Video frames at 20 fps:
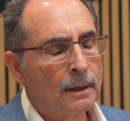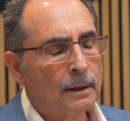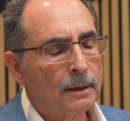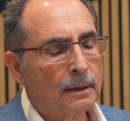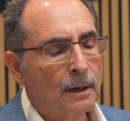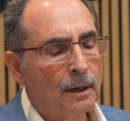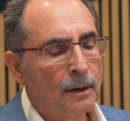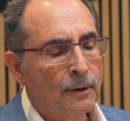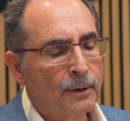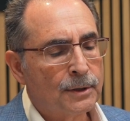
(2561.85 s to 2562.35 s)

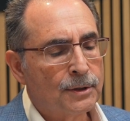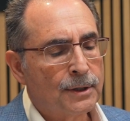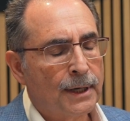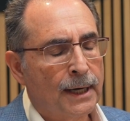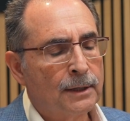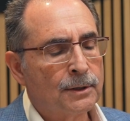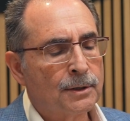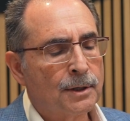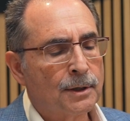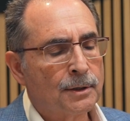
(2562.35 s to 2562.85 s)
current
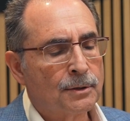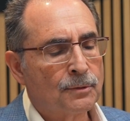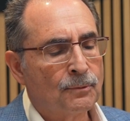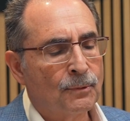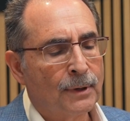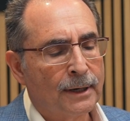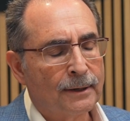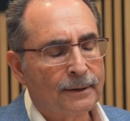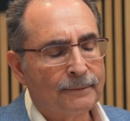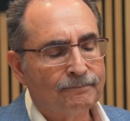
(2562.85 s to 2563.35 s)
changes
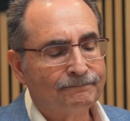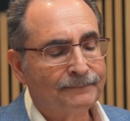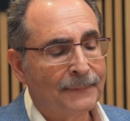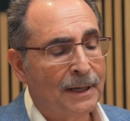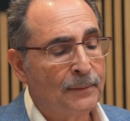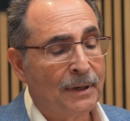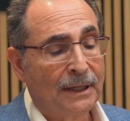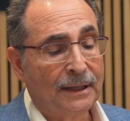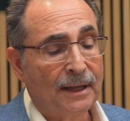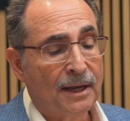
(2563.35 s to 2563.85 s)
where
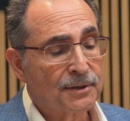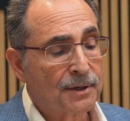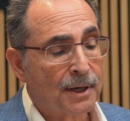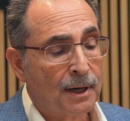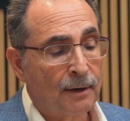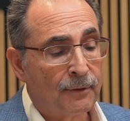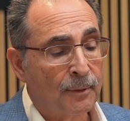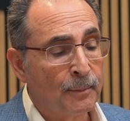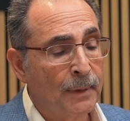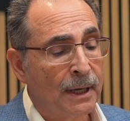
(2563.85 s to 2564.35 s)
maybe less
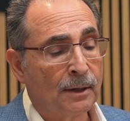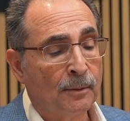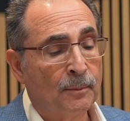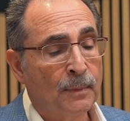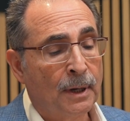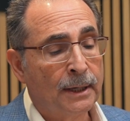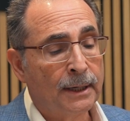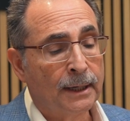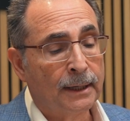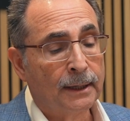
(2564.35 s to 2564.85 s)
governmental
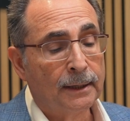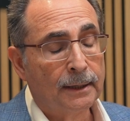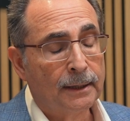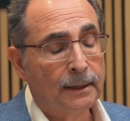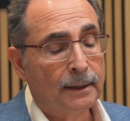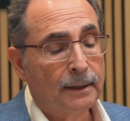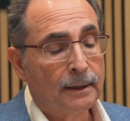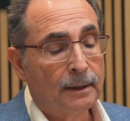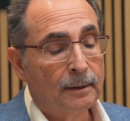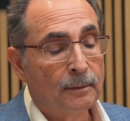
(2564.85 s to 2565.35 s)
money,
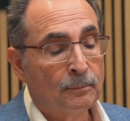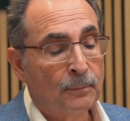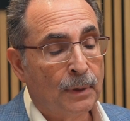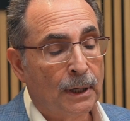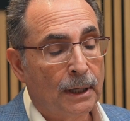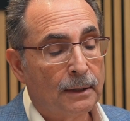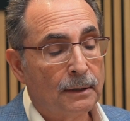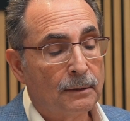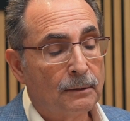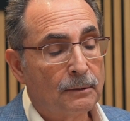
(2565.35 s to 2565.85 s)

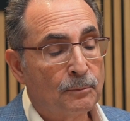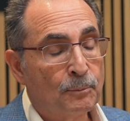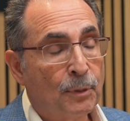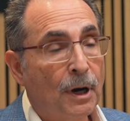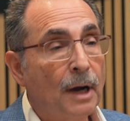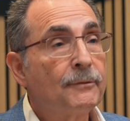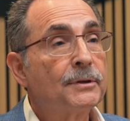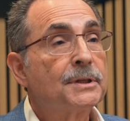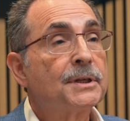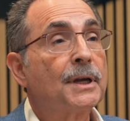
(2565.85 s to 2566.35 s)
but
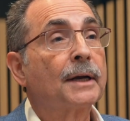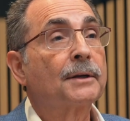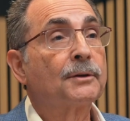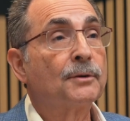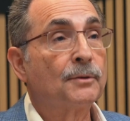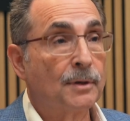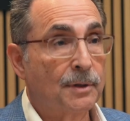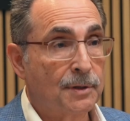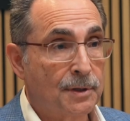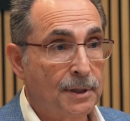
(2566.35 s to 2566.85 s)
private
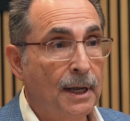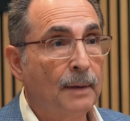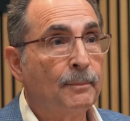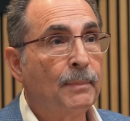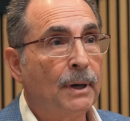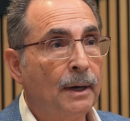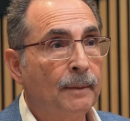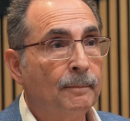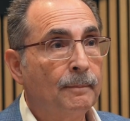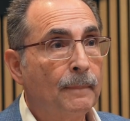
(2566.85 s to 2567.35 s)
sector to step
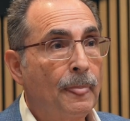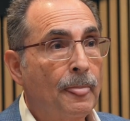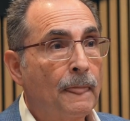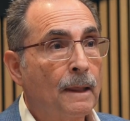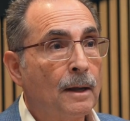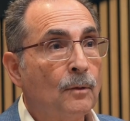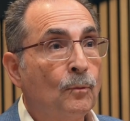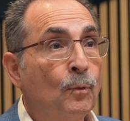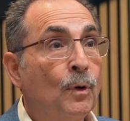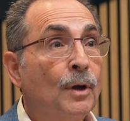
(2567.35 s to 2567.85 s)
up,
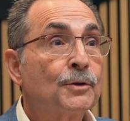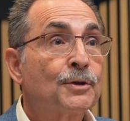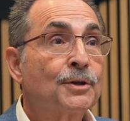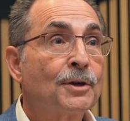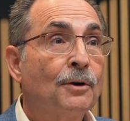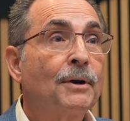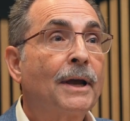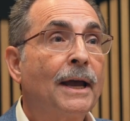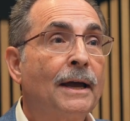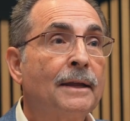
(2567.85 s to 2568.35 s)
well,
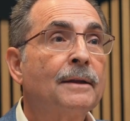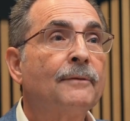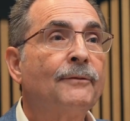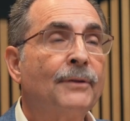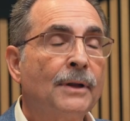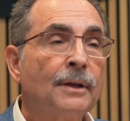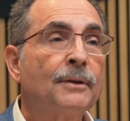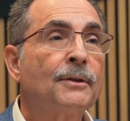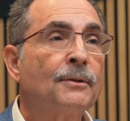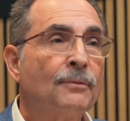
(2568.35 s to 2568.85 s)
so can the
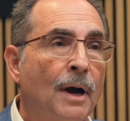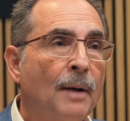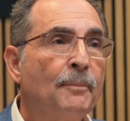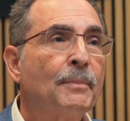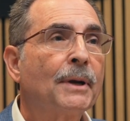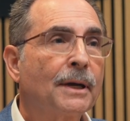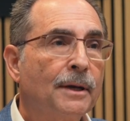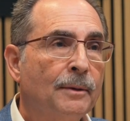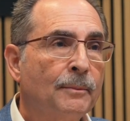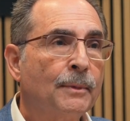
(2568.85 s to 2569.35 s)

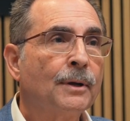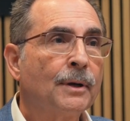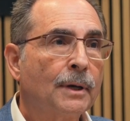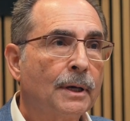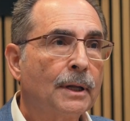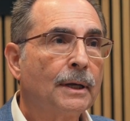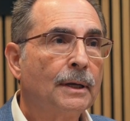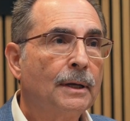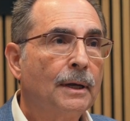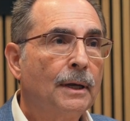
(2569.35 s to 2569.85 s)
philanthropic
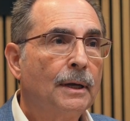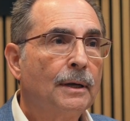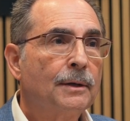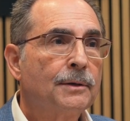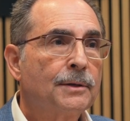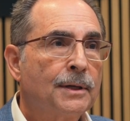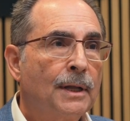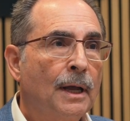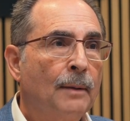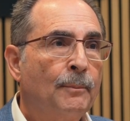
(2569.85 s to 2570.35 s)
community
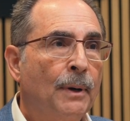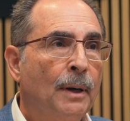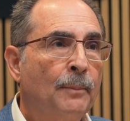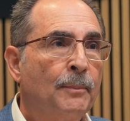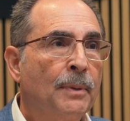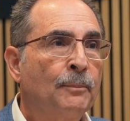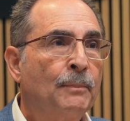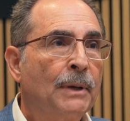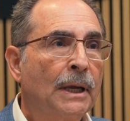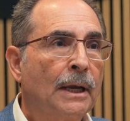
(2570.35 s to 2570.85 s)
step
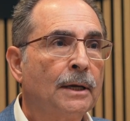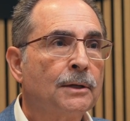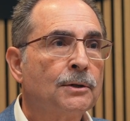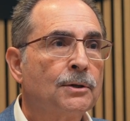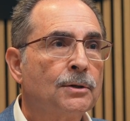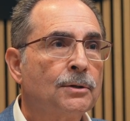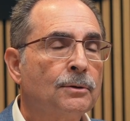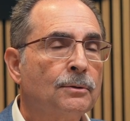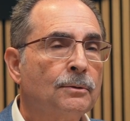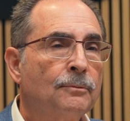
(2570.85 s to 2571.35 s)
up and begin
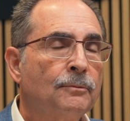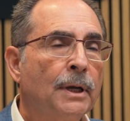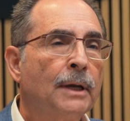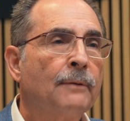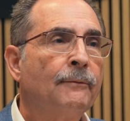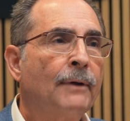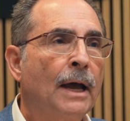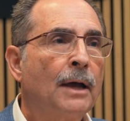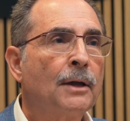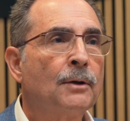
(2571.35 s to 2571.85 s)
to
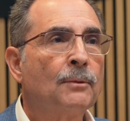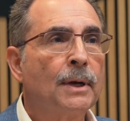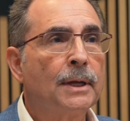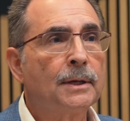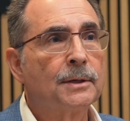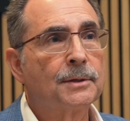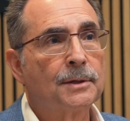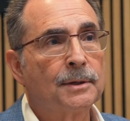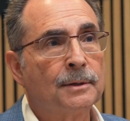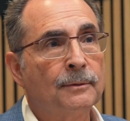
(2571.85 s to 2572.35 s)
reevaluate
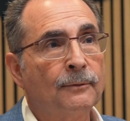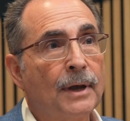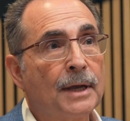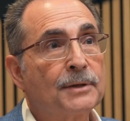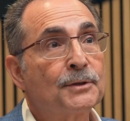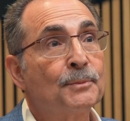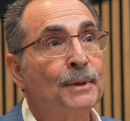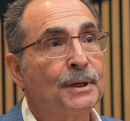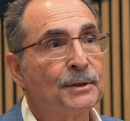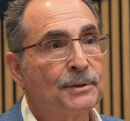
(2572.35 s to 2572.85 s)
its
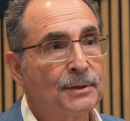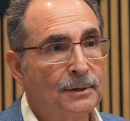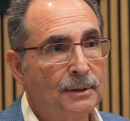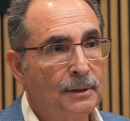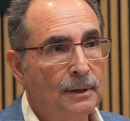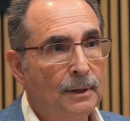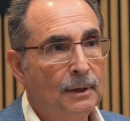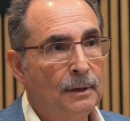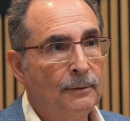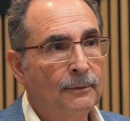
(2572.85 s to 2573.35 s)
investments
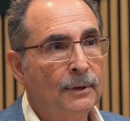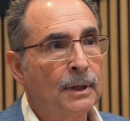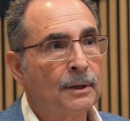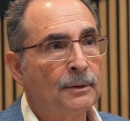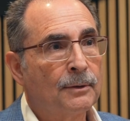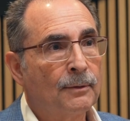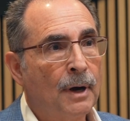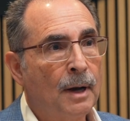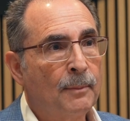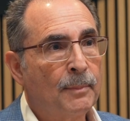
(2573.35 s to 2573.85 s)

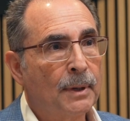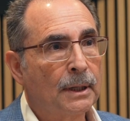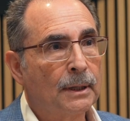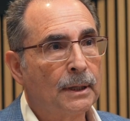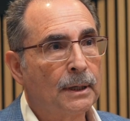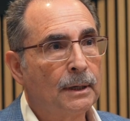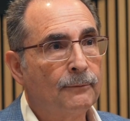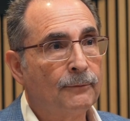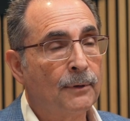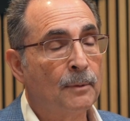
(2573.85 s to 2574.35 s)

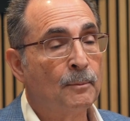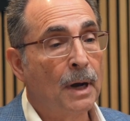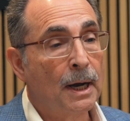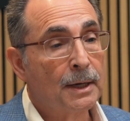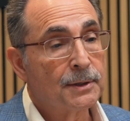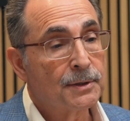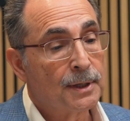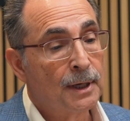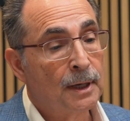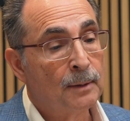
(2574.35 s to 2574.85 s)
philanthropically. From my
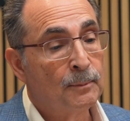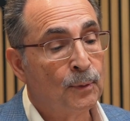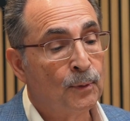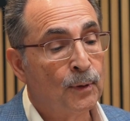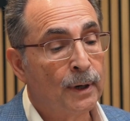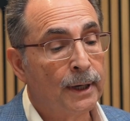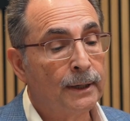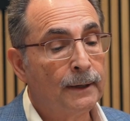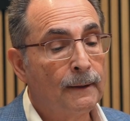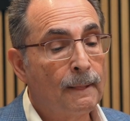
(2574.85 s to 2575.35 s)

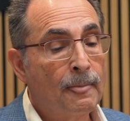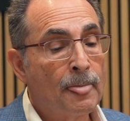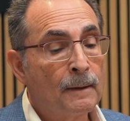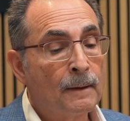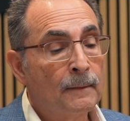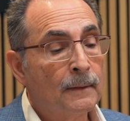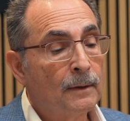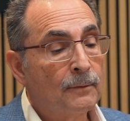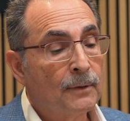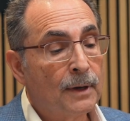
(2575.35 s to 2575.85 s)
standpoint,
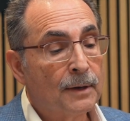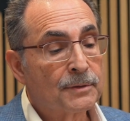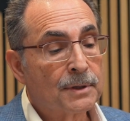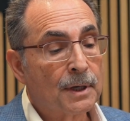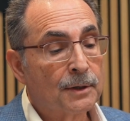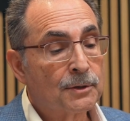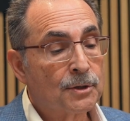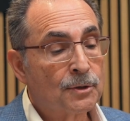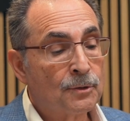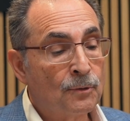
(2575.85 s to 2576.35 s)
we have
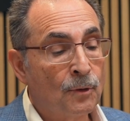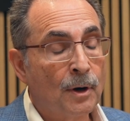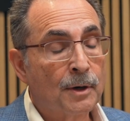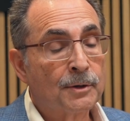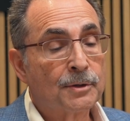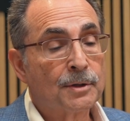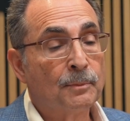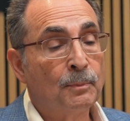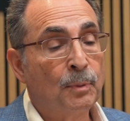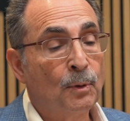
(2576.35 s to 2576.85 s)
such
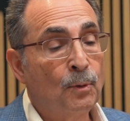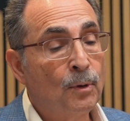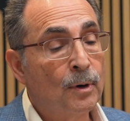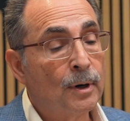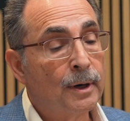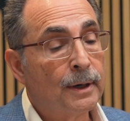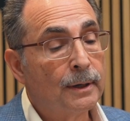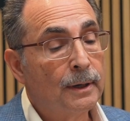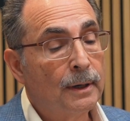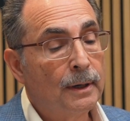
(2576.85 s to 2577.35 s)
strong
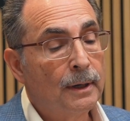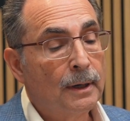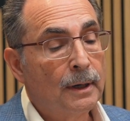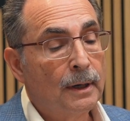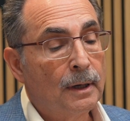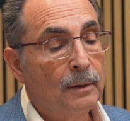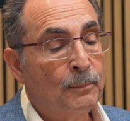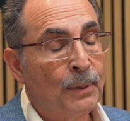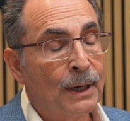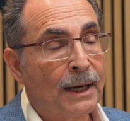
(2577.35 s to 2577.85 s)
support,
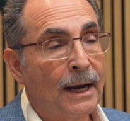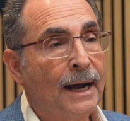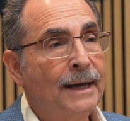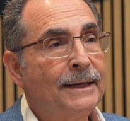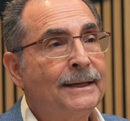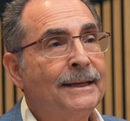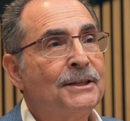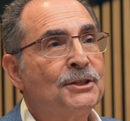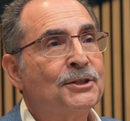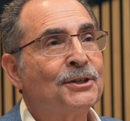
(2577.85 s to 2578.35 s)
but I
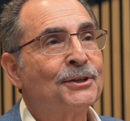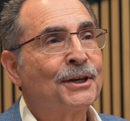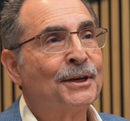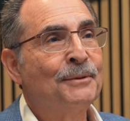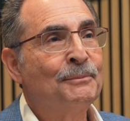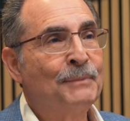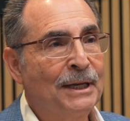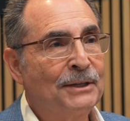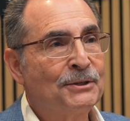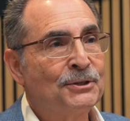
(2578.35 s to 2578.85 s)
need to
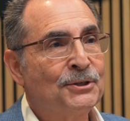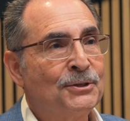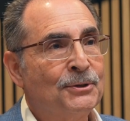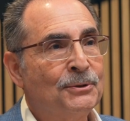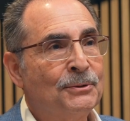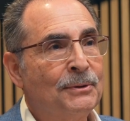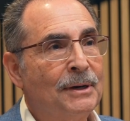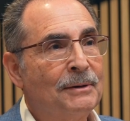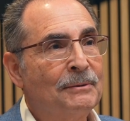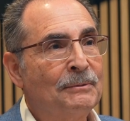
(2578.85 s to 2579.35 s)
commit
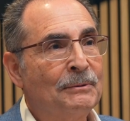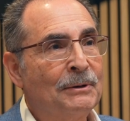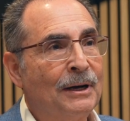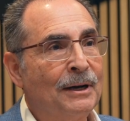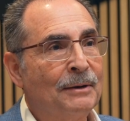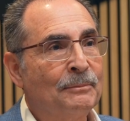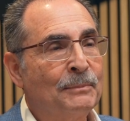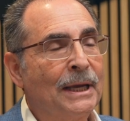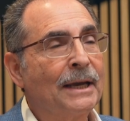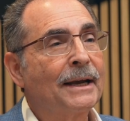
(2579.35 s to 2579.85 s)
to
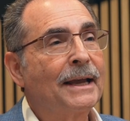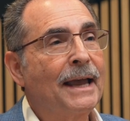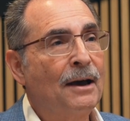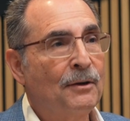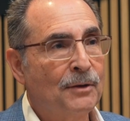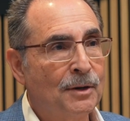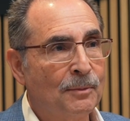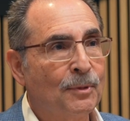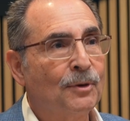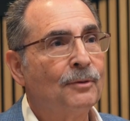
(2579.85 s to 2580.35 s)
be
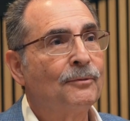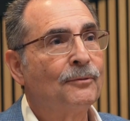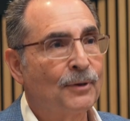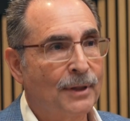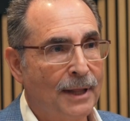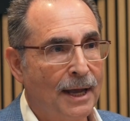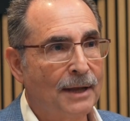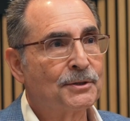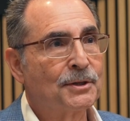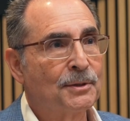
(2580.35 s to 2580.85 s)
accountable for
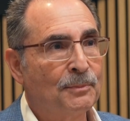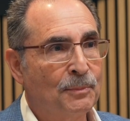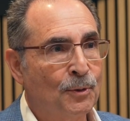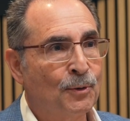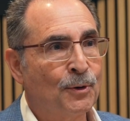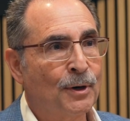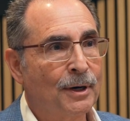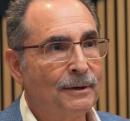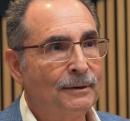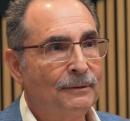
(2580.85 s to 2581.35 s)
that
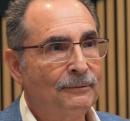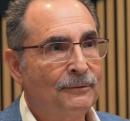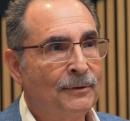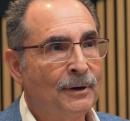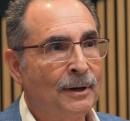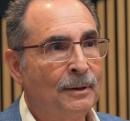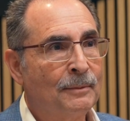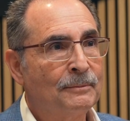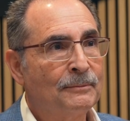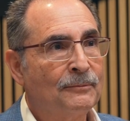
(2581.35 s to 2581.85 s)
support
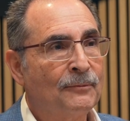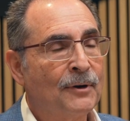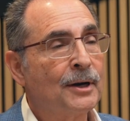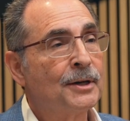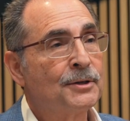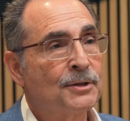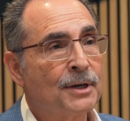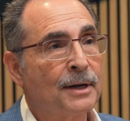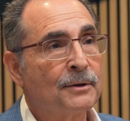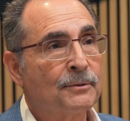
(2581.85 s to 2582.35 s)
from very
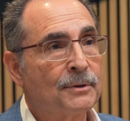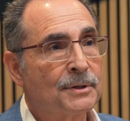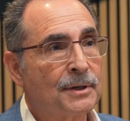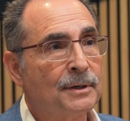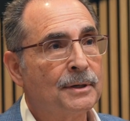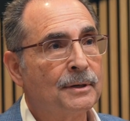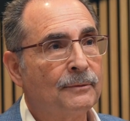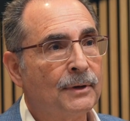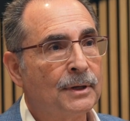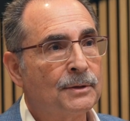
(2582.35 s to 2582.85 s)
generous
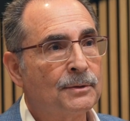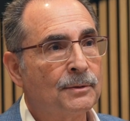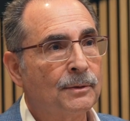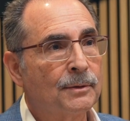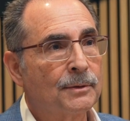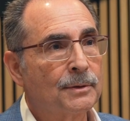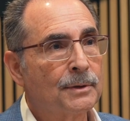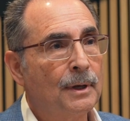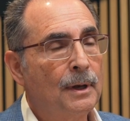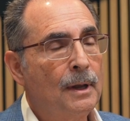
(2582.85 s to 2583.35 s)

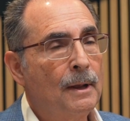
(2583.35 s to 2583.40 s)
individuals.